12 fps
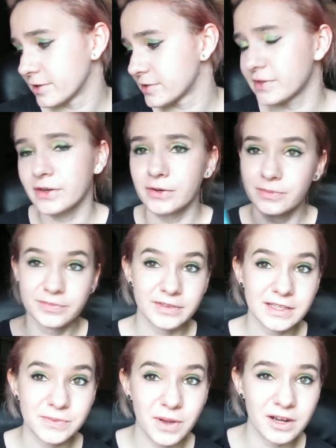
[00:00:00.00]
So
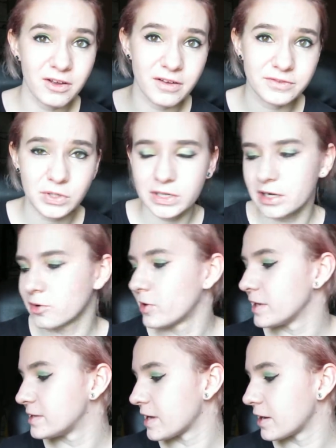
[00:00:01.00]
that's why I don't have
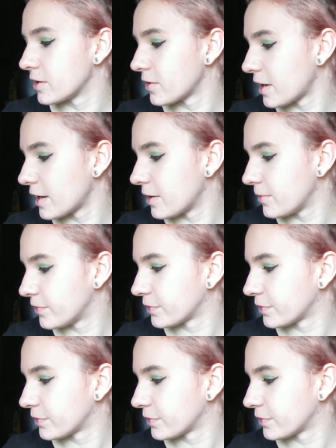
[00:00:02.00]
turquoise hair right now.